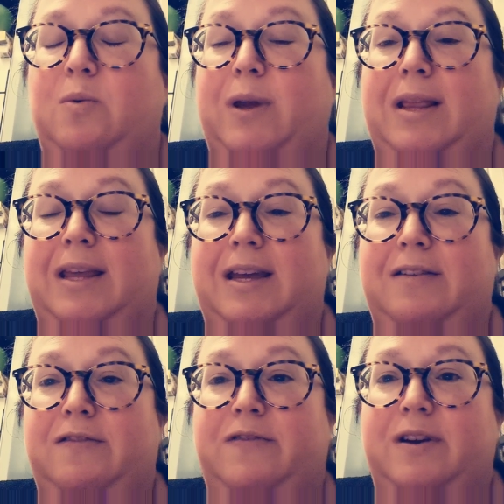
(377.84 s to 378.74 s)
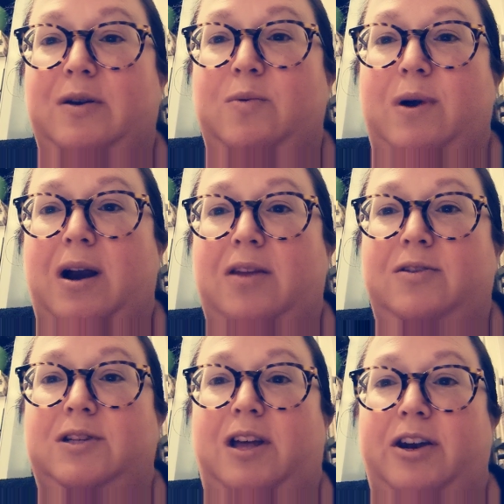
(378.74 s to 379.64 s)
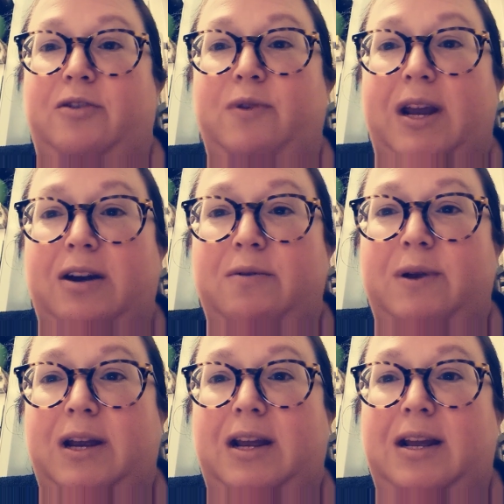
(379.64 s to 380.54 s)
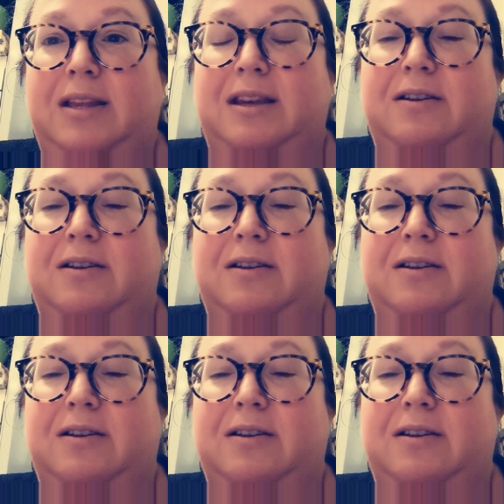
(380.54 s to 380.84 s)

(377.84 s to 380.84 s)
we live where there's a lot of greenery,